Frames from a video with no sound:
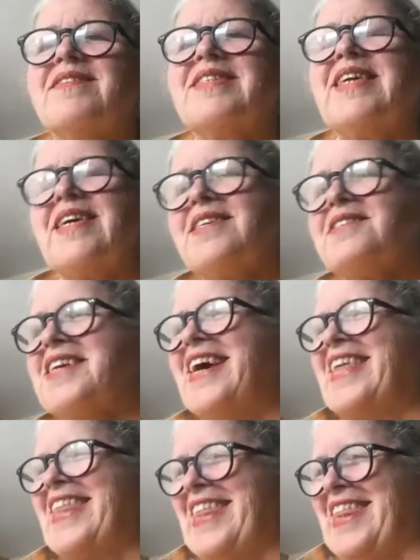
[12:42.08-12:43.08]
Yes,
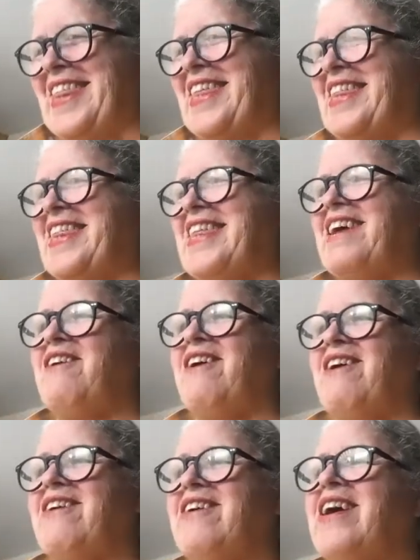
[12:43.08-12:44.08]
there
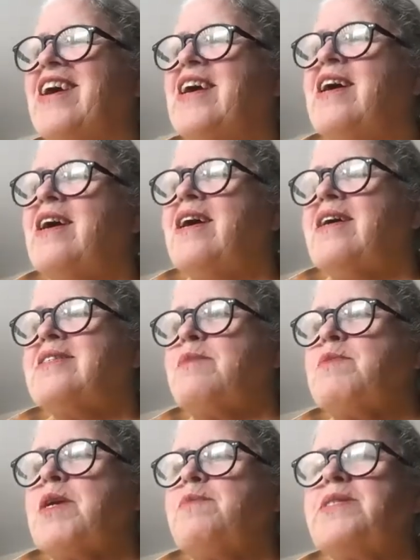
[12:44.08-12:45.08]
are.
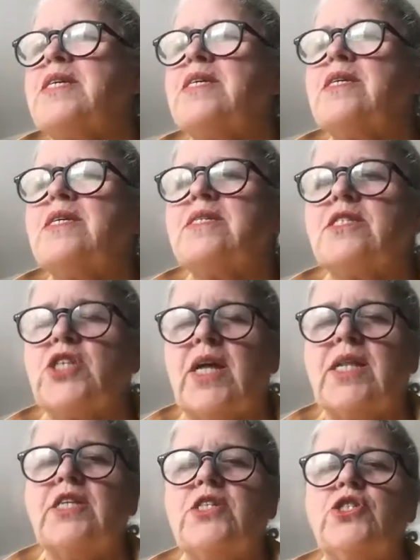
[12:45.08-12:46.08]
Sometimes it's a
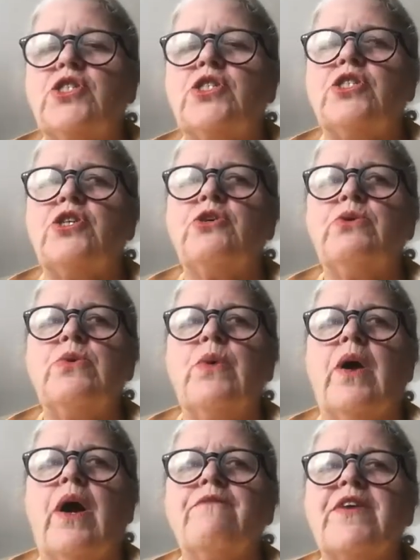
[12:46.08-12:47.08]
challenge
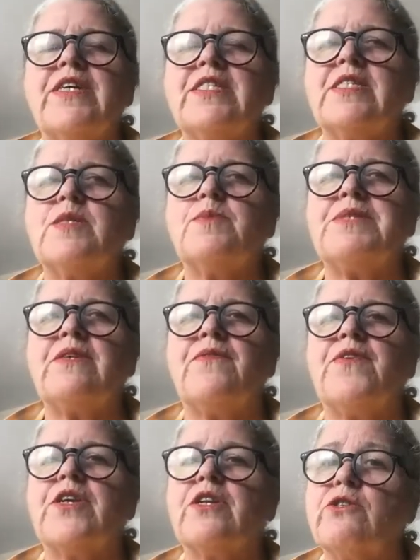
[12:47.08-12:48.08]
to find
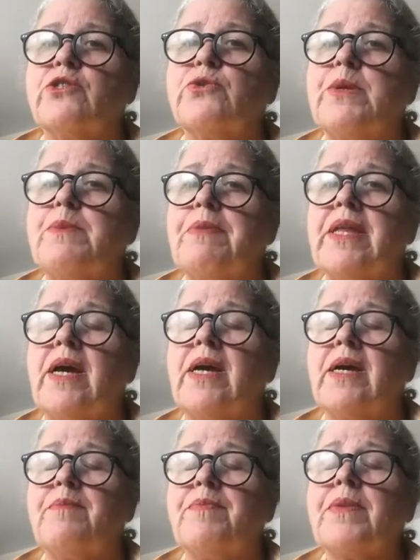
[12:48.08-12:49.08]
specific nursery
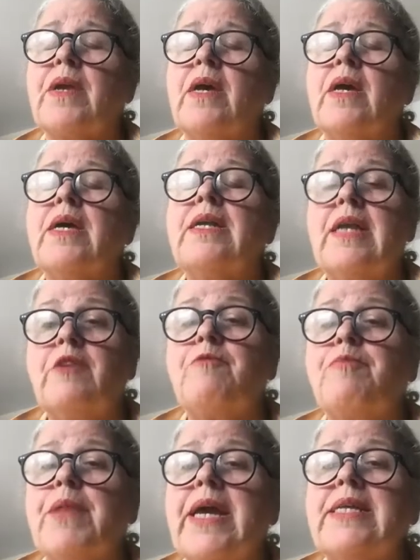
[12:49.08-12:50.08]

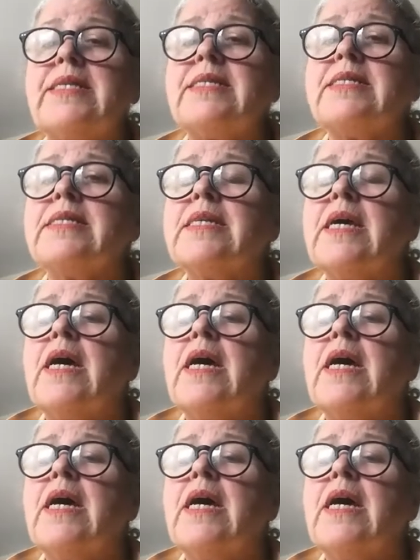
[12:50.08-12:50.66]
native plants.